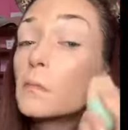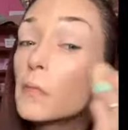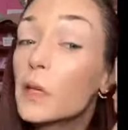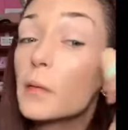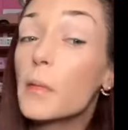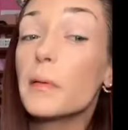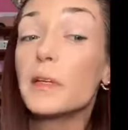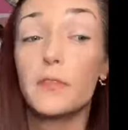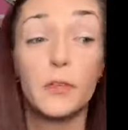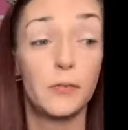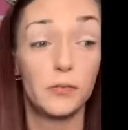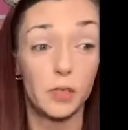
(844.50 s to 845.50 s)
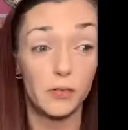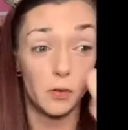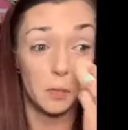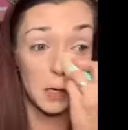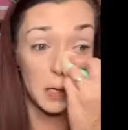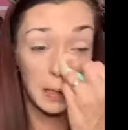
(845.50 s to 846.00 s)
And it might be different for
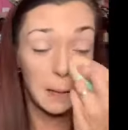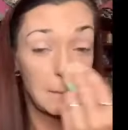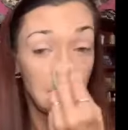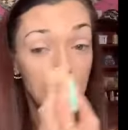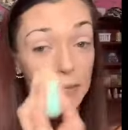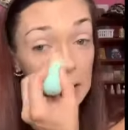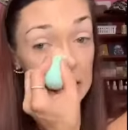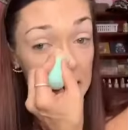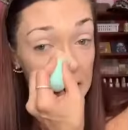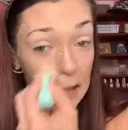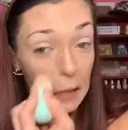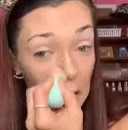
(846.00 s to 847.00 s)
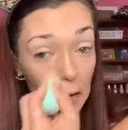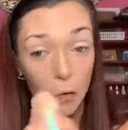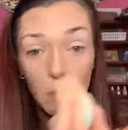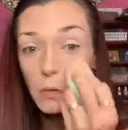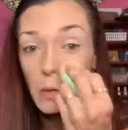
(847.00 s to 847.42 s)
everybody. So you just gotta go